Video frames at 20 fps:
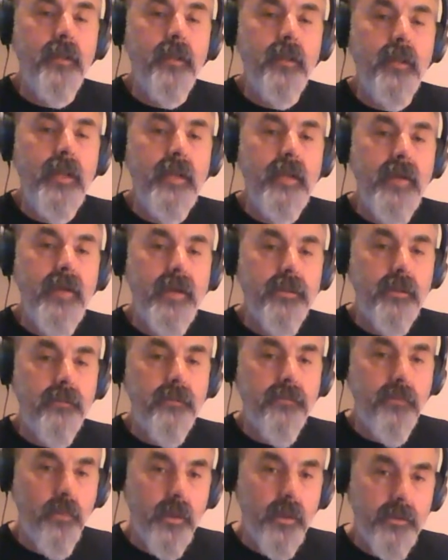leave out the
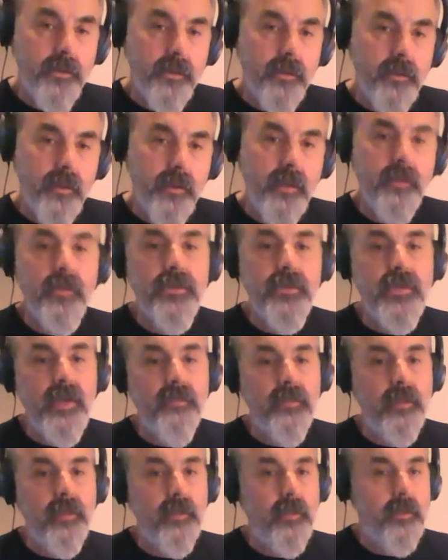4th and the
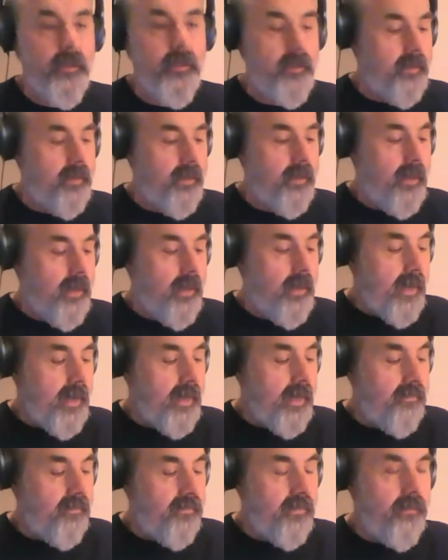7th.
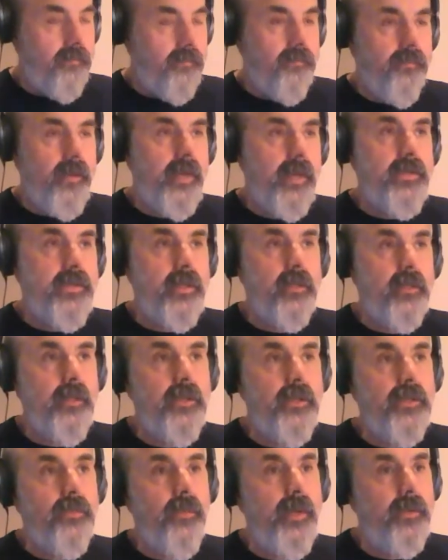And if you phrase it
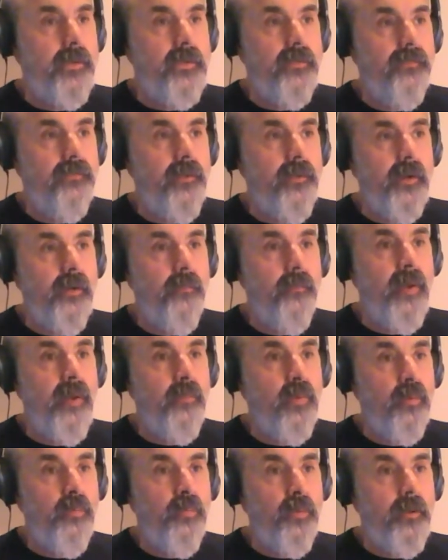this way, it's very
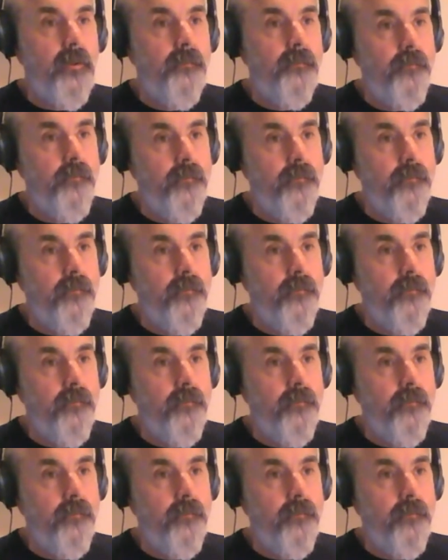memorable.